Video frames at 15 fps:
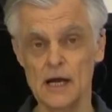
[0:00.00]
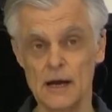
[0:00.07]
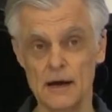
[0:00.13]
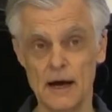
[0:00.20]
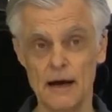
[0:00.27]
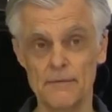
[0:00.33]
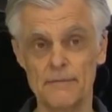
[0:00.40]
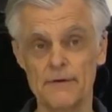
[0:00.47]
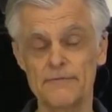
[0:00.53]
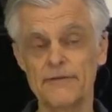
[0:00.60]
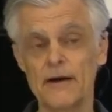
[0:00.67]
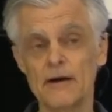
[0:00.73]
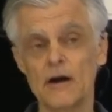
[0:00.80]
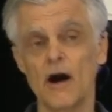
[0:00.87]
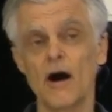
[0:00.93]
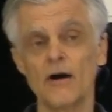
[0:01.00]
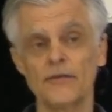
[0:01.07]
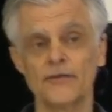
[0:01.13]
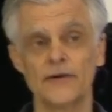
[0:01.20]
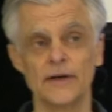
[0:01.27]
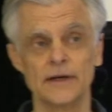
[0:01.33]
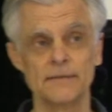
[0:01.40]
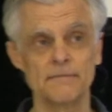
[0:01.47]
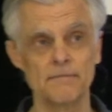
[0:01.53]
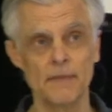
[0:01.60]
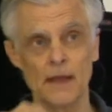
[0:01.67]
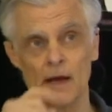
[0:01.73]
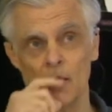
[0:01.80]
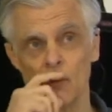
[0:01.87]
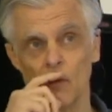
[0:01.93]
uh, but very often
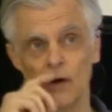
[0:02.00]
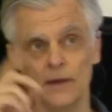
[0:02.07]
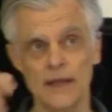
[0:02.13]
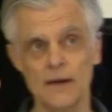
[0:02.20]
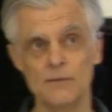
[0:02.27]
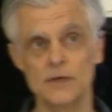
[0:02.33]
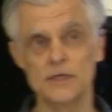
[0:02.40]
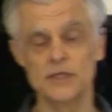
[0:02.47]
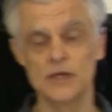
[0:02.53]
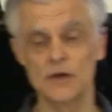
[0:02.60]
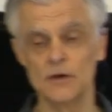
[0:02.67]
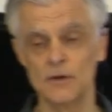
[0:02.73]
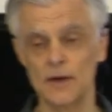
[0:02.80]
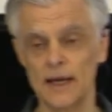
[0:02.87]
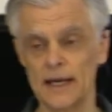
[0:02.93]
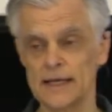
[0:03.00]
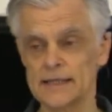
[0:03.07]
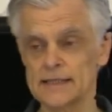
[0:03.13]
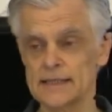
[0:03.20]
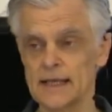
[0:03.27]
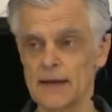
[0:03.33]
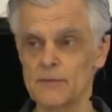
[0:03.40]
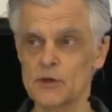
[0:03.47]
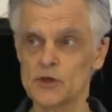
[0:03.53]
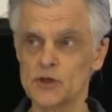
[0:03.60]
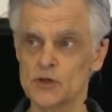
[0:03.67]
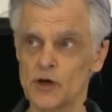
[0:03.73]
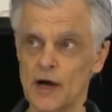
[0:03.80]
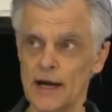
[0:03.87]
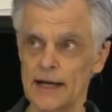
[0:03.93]
what they would do is they would
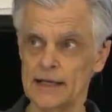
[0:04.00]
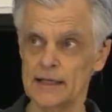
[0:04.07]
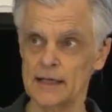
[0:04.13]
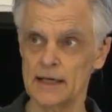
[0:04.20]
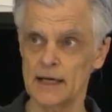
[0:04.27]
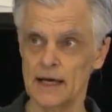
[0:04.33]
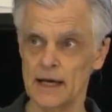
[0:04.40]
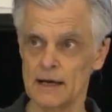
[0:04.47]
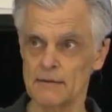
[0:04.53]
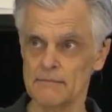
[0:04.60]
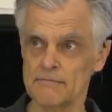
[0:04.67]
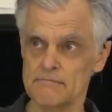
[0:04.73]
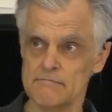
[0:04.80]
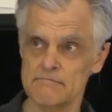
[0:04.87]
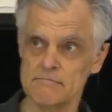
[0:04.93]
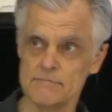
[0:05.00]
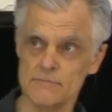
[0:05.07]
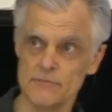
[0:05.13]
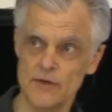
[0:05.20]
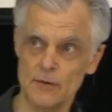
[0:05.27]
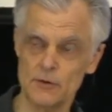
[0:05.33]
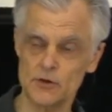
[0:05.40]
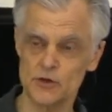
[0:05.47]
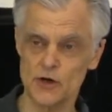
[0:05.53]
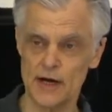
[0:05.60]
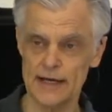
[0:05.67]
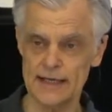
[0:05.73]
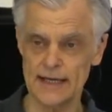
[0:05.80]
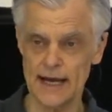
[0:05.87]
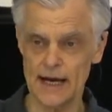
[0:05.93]
try and, uh, they would try
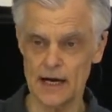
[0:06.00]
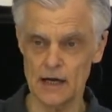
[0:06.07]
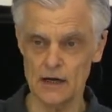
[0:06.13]
and get a